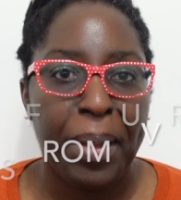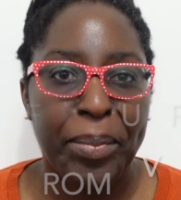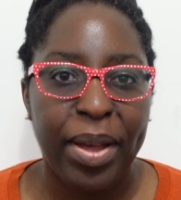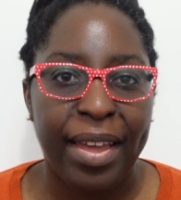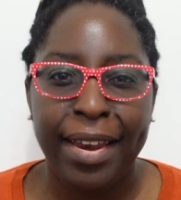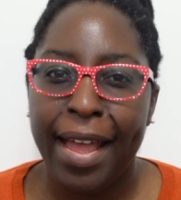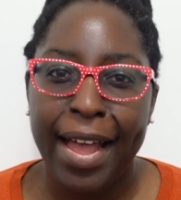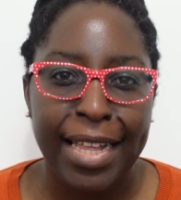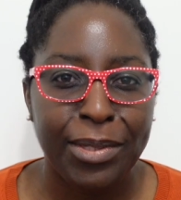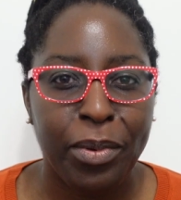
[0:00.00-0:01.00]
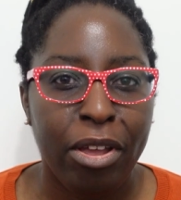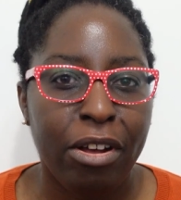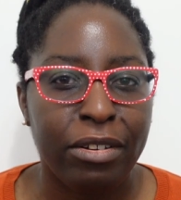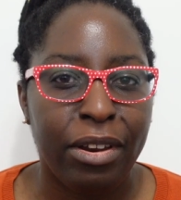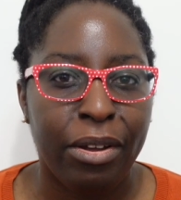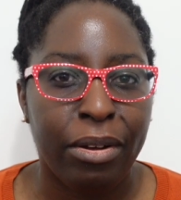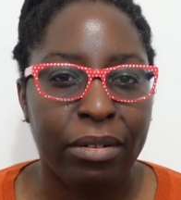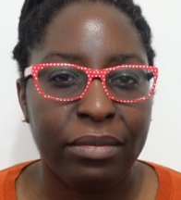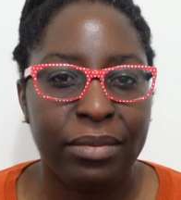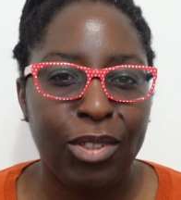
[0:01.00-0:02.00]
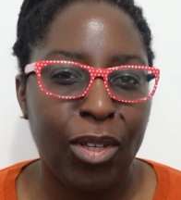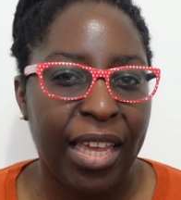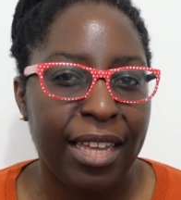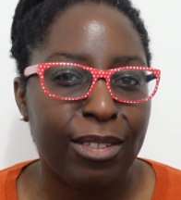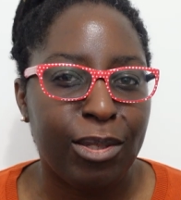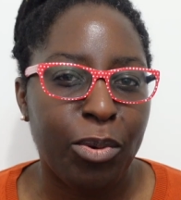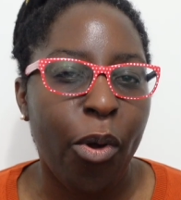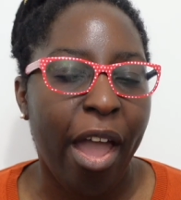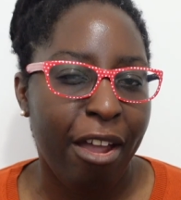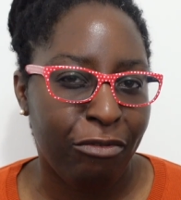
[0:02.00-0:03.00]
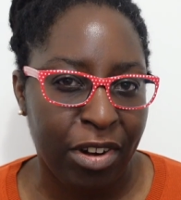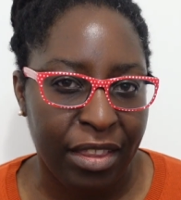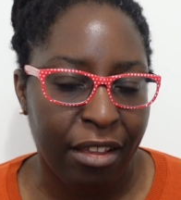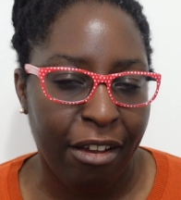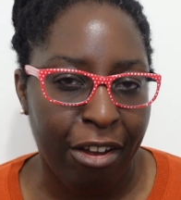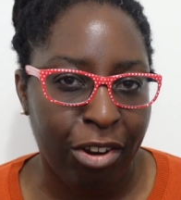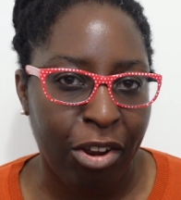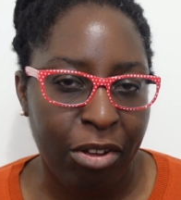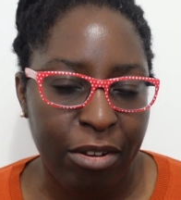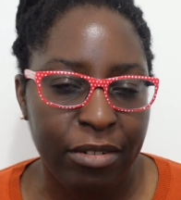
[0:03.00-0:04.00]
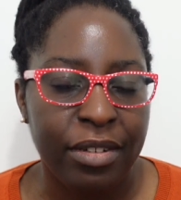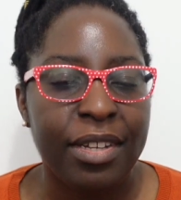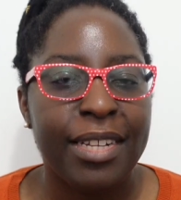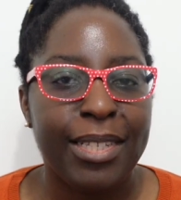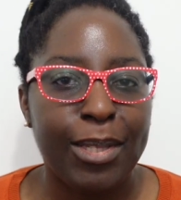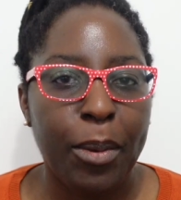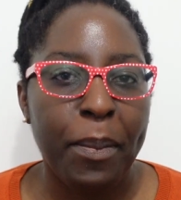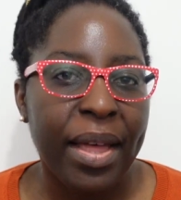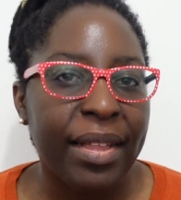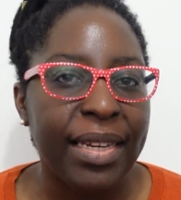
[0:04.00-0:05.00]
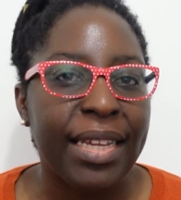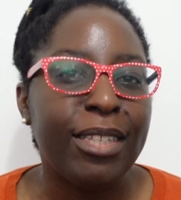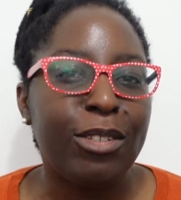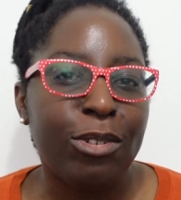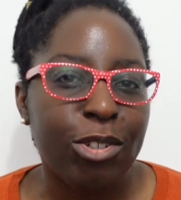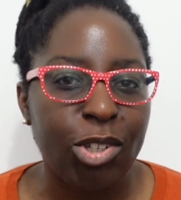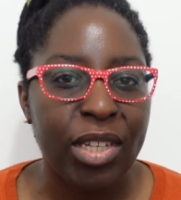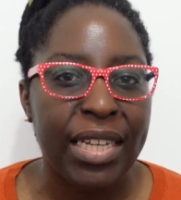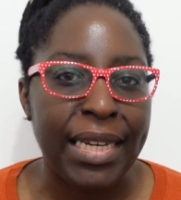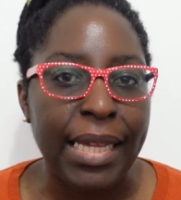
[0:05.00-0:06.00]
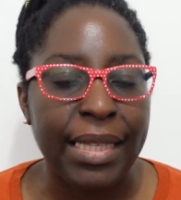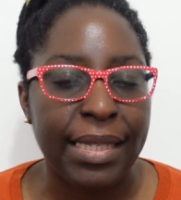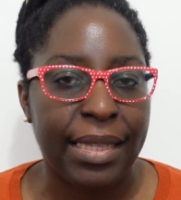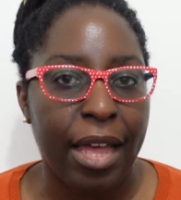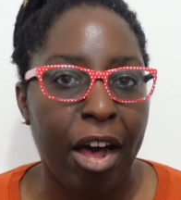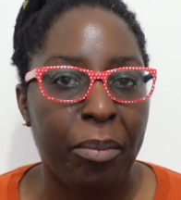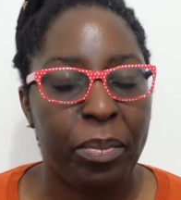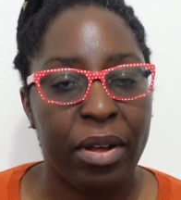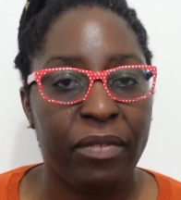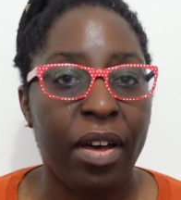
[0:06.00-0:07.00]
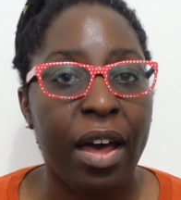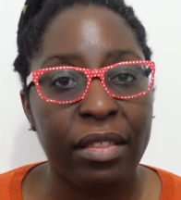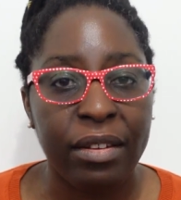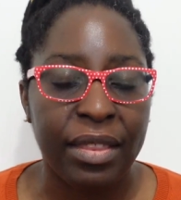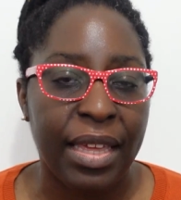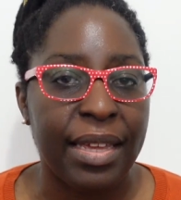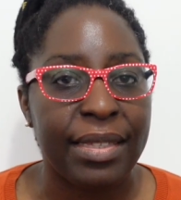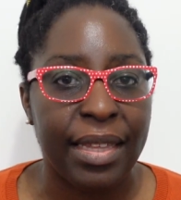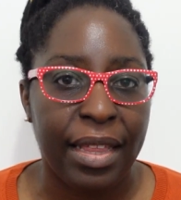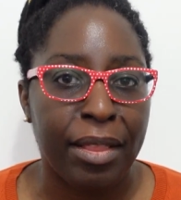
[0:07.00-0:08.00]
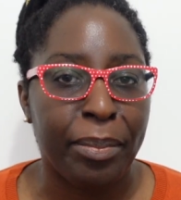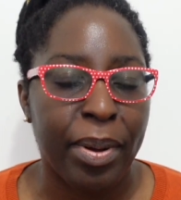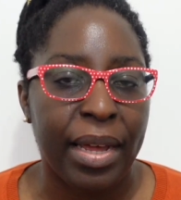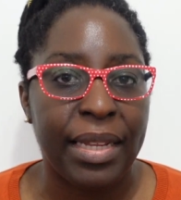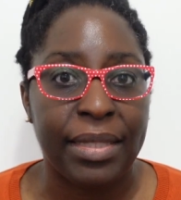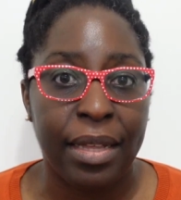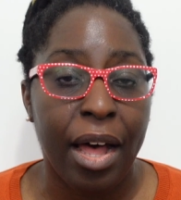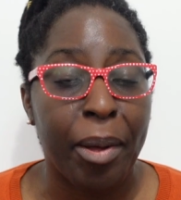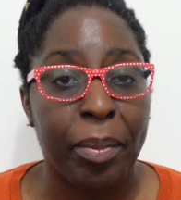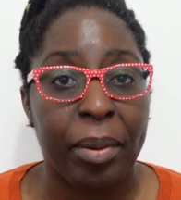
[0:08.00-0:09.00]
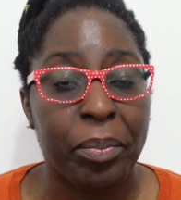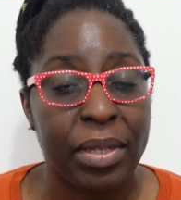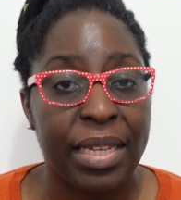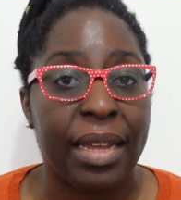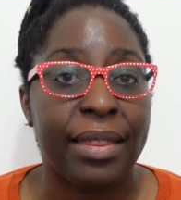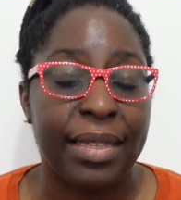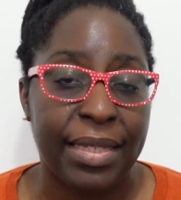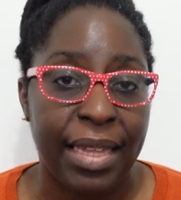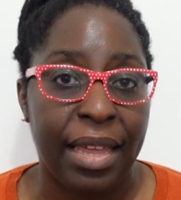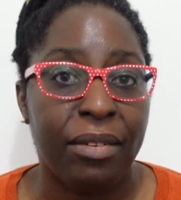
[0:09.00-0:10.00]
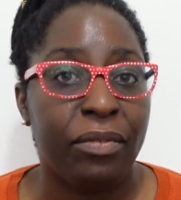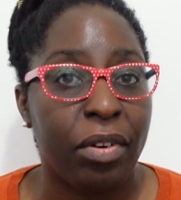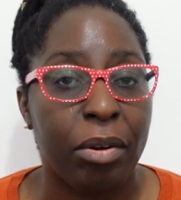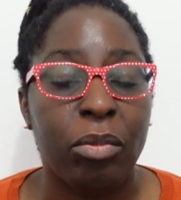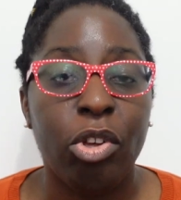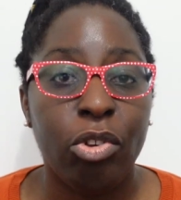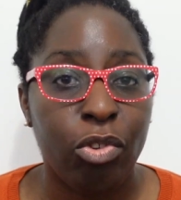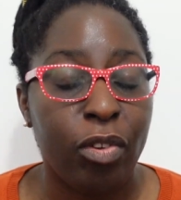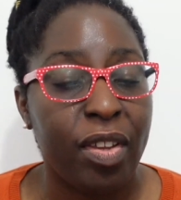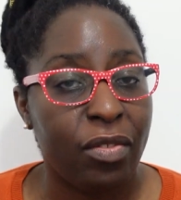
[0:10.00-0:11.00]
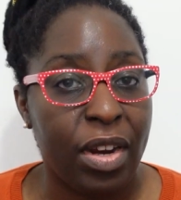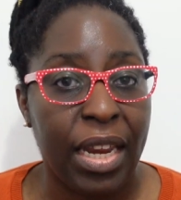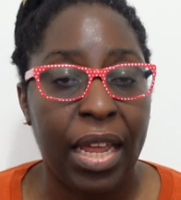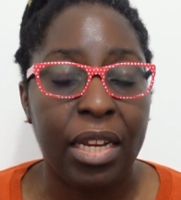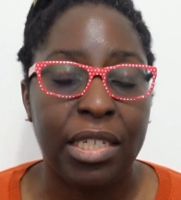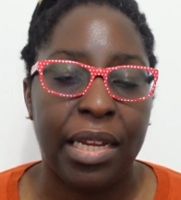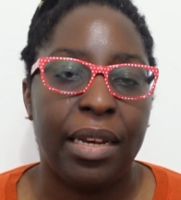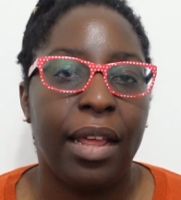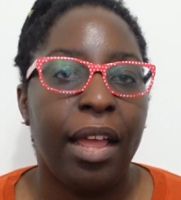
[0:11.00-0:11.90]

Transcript: But as we all know, you can't do everything on your own. So melanin usually needs the help of other things in the body to help it protect the skin from UV radiation.